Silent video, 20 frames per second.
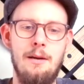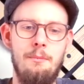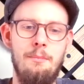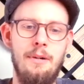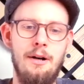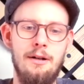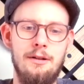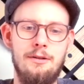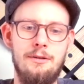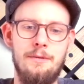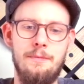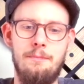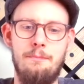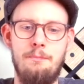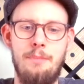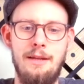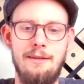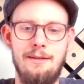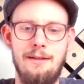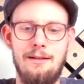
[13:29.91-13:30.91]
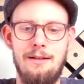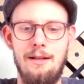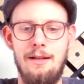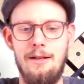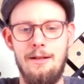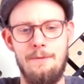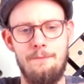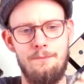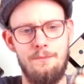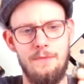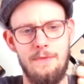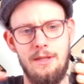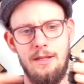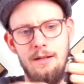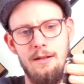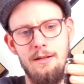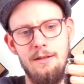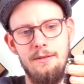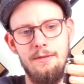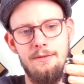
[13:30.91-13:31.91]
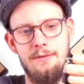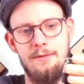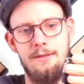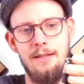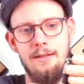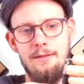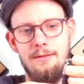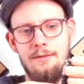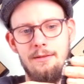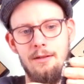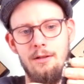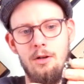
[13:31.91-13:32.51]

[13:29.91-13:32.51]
But basically there's this